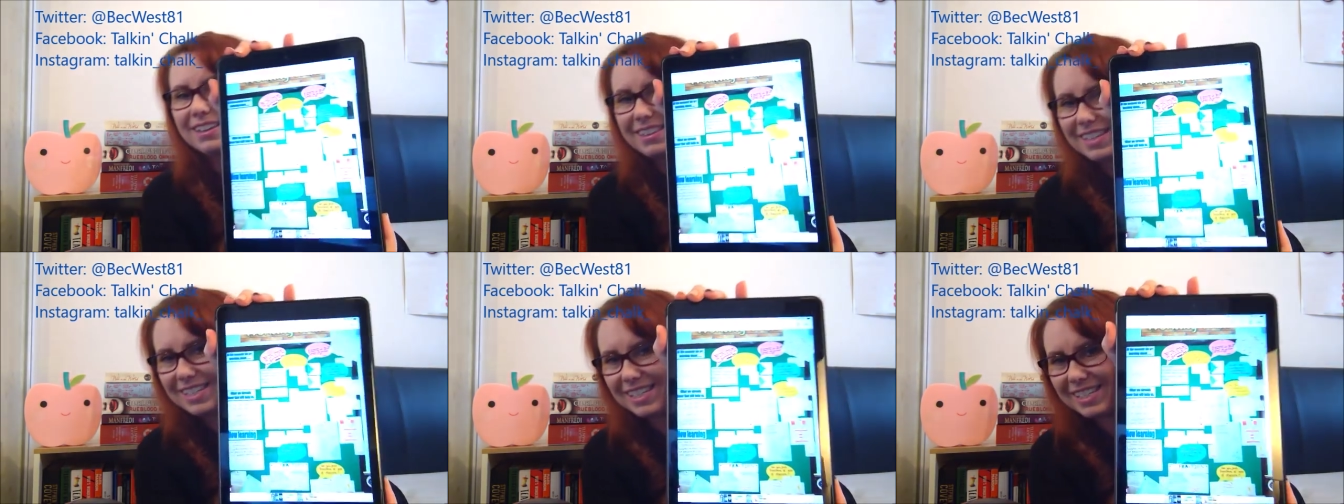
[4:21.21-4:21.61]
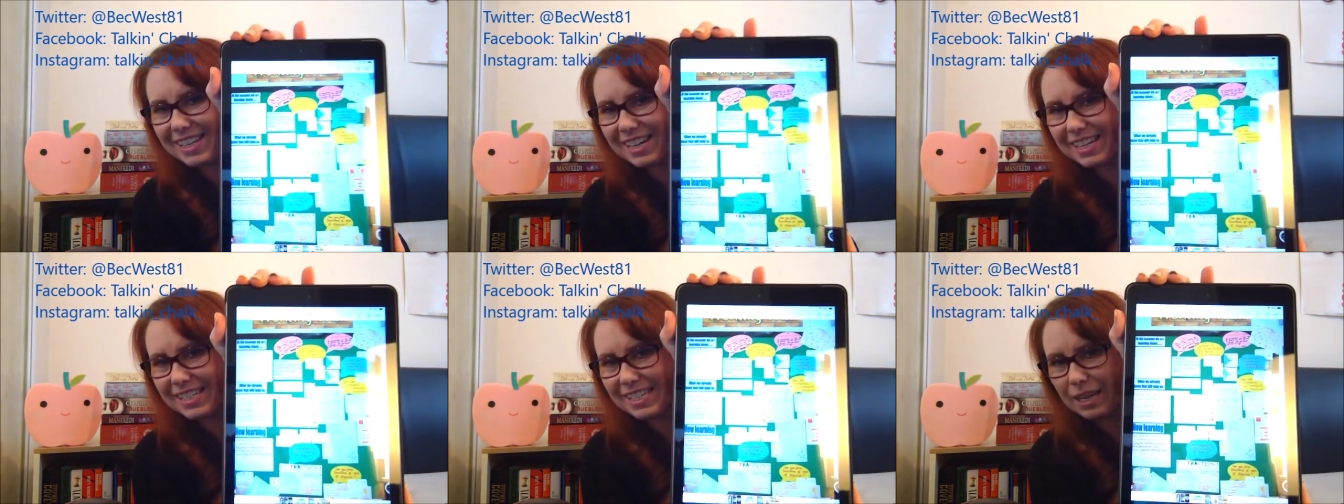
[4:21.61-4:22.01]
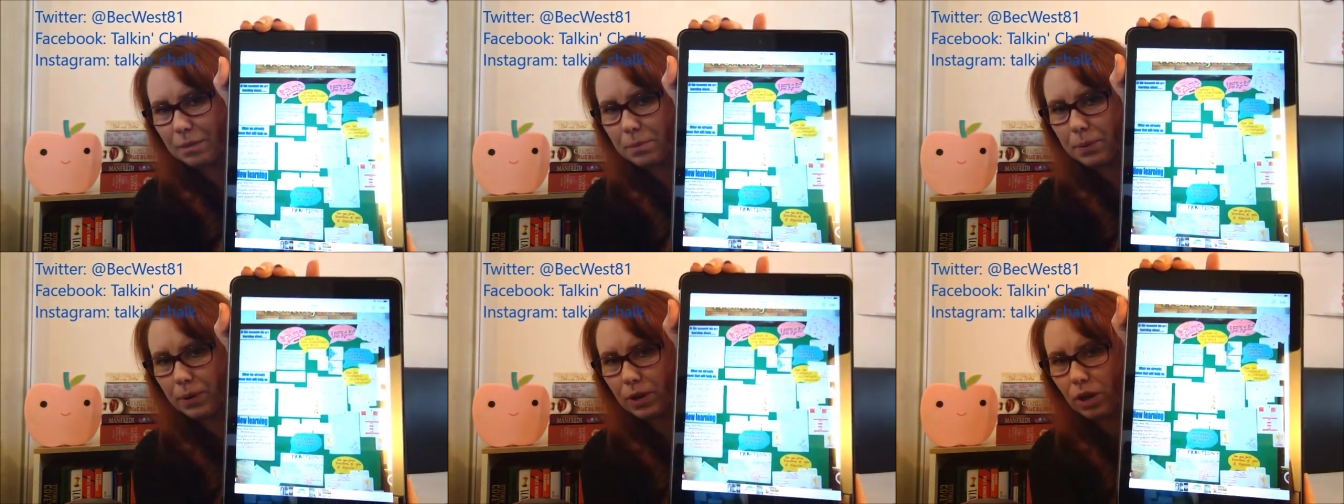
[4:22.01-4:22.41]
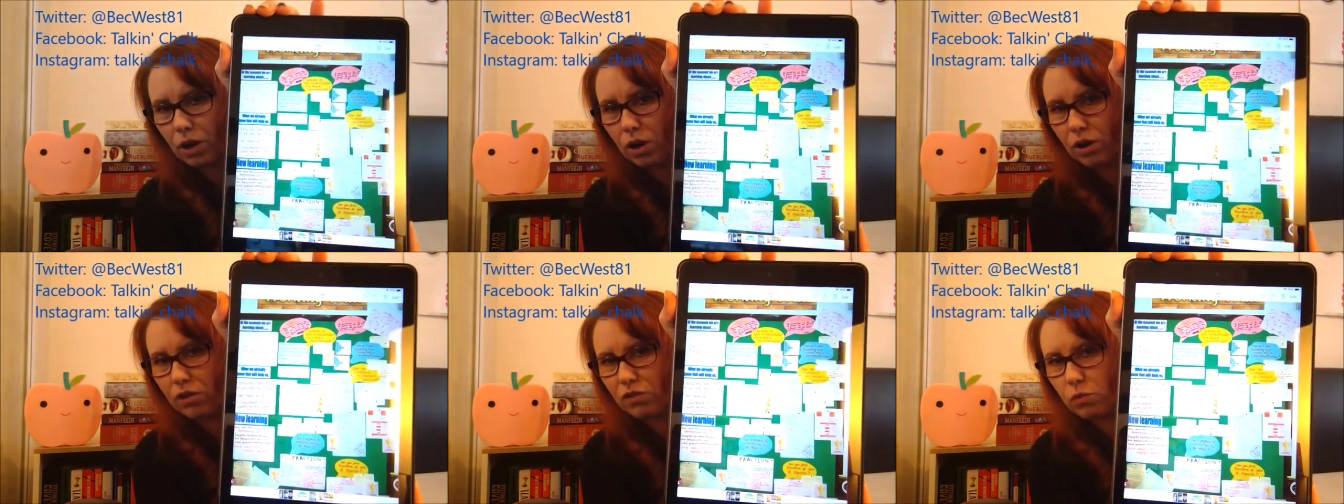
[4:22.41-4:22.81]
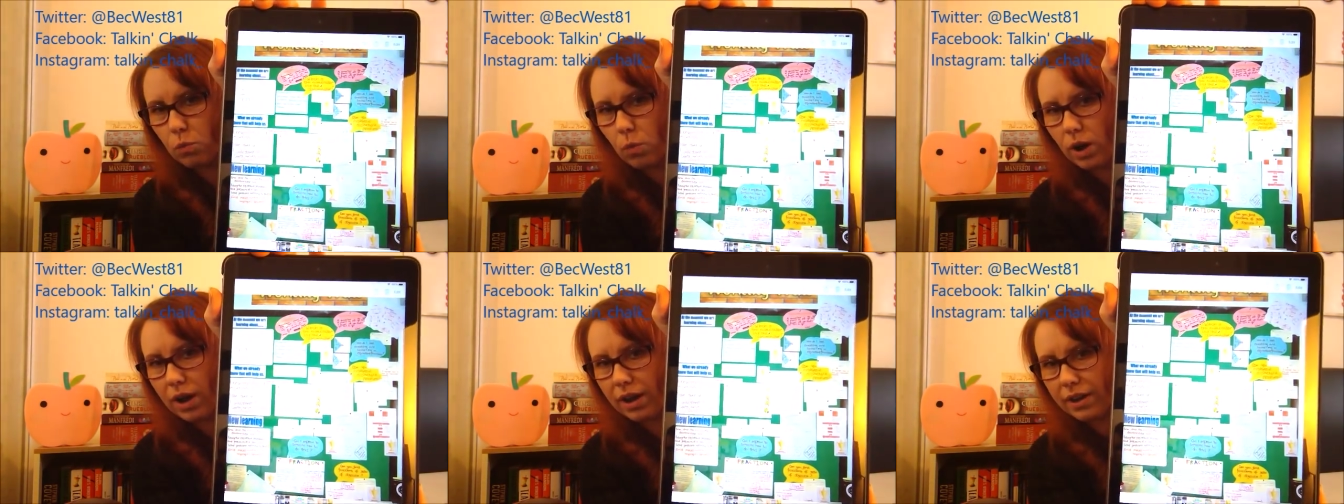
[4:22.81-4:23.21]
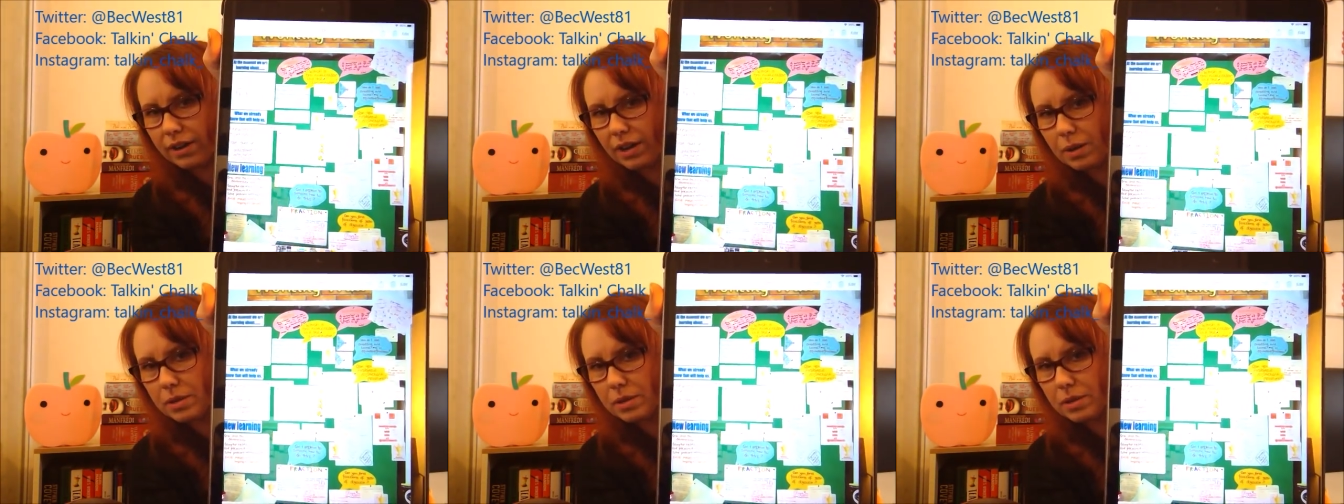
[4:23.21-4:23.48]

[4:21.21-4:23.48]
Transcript: This is an example of one.